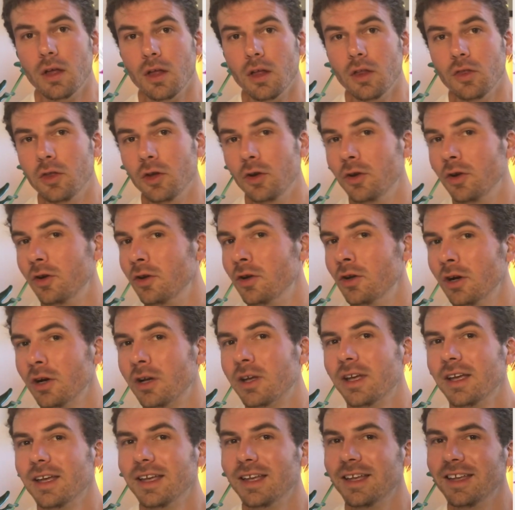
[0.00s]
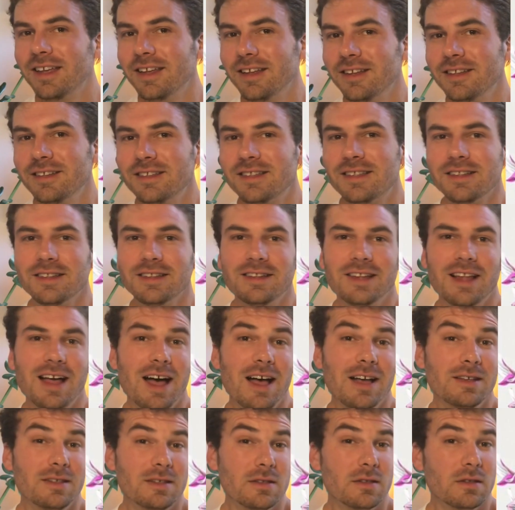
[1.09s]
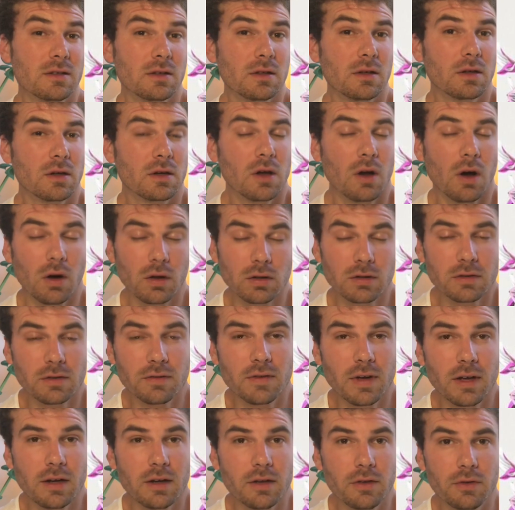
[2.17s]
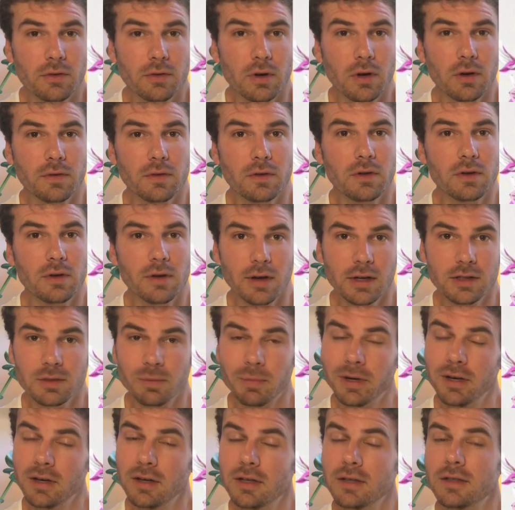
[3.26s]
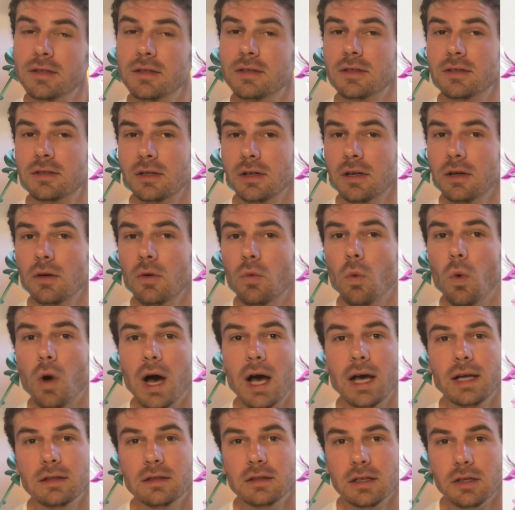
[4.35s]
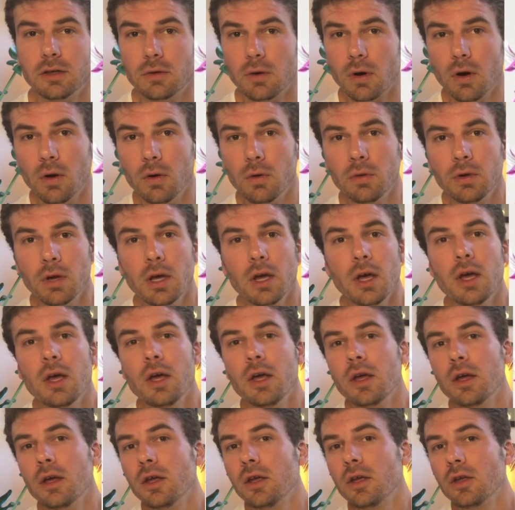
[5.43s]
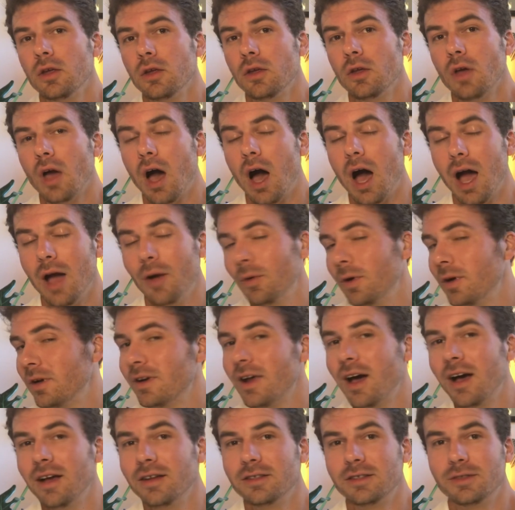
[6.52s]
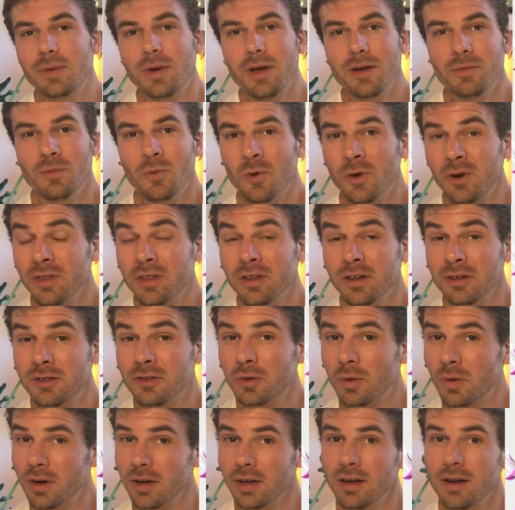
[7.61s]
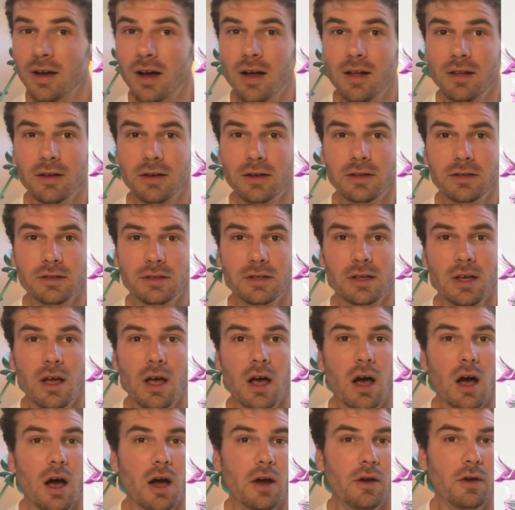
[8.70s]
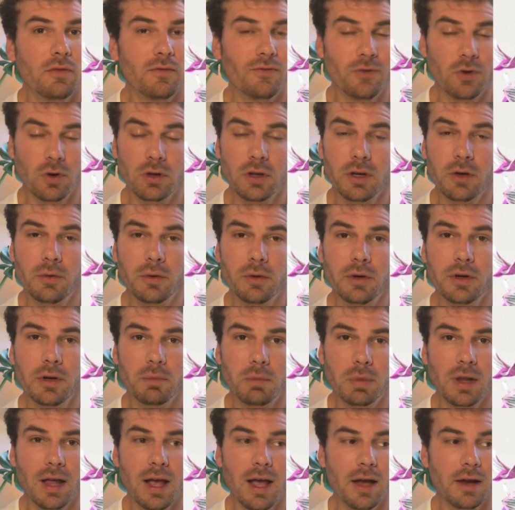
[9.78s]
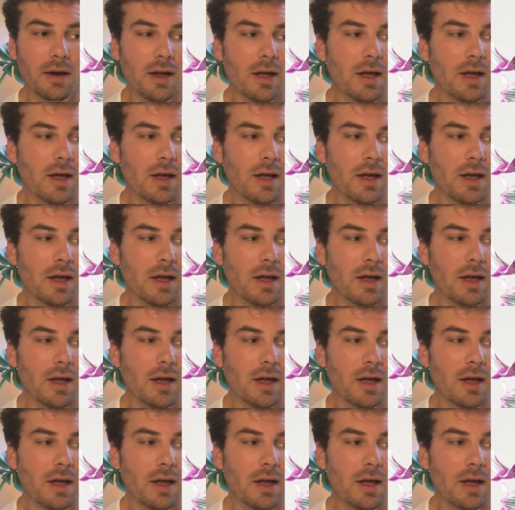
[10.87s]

The Nanook is less cultivated throughout the US, but it is still widely grown. I would not spend more than $20 on a fully rooted plant,